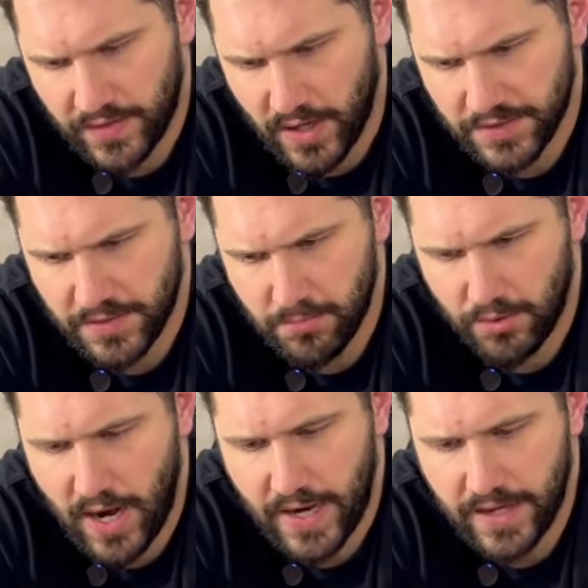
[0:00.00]
custom
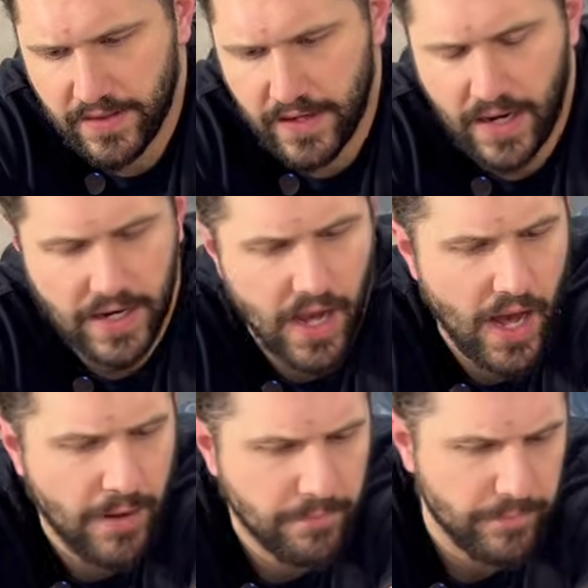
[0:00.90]
bracket that I
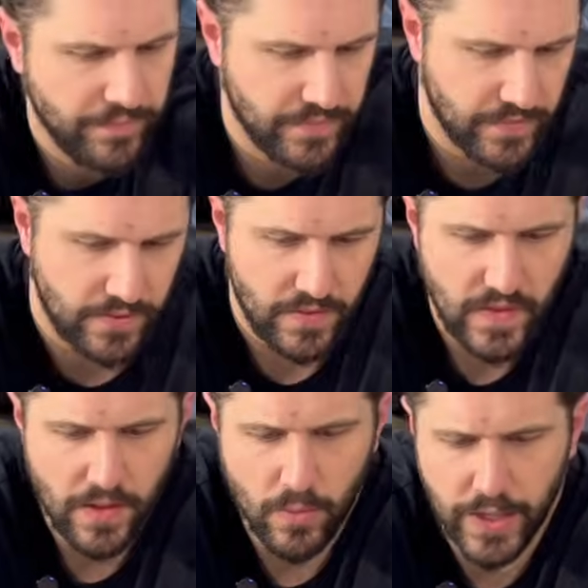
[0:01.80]
got.
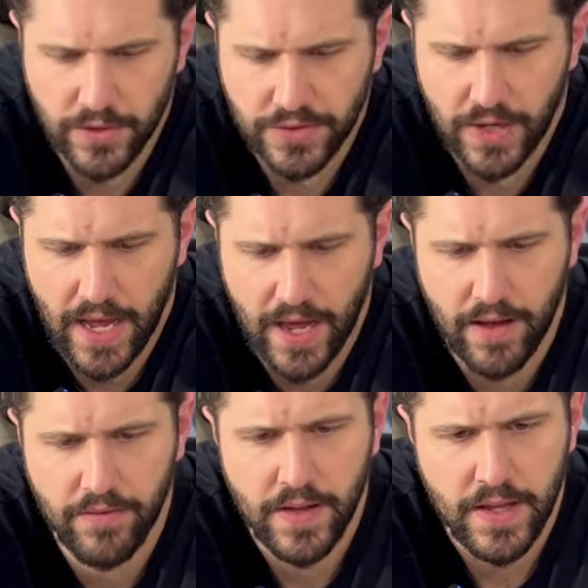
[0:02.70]
We also
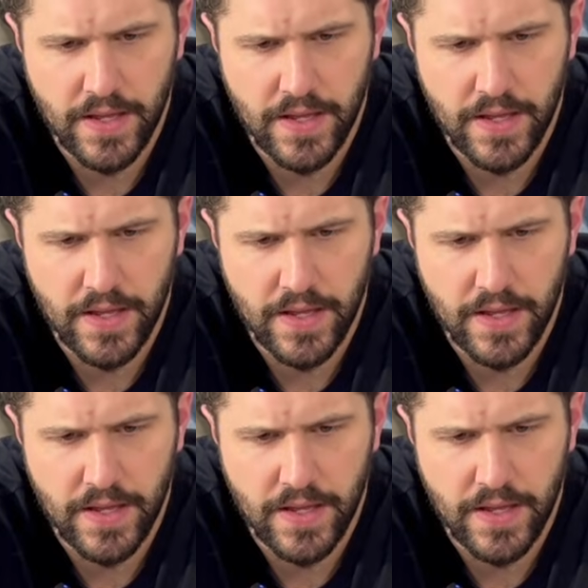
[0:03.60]
have